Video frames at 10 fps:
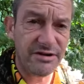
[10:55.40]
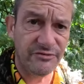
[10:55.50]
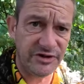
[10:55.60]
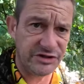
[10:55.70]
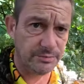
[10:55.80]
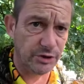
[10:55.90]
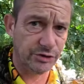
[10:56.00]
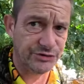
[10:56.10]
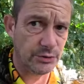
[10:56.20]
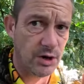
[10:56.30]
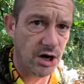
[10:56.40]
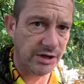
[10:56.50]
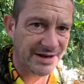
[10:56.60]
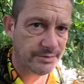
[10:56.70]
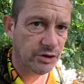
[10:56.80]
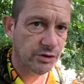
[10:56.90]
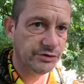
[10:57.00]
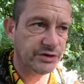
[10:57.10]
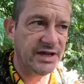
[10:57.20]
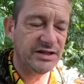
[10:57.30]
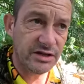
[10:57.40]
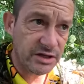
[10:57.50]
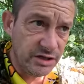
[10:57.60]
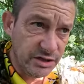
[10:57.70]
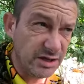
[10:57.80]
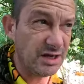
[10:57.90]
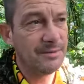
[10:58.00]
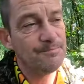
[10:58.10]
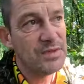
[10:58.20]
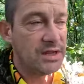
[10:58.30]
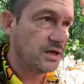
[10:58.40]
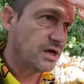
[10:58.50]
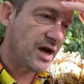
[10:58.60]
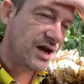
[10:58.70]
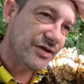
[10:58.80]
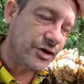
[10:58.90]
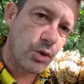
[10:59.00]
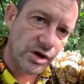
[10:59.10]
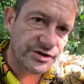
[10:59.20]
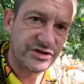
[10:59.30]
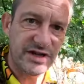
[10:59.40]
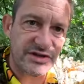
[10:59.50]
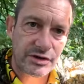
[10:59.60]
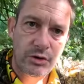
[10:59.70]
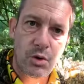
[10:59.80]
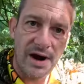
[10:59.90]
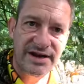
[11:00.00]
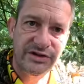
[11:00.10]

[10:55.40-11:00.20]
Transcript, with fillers: invisible to all animals, it uh, the quality isn't quite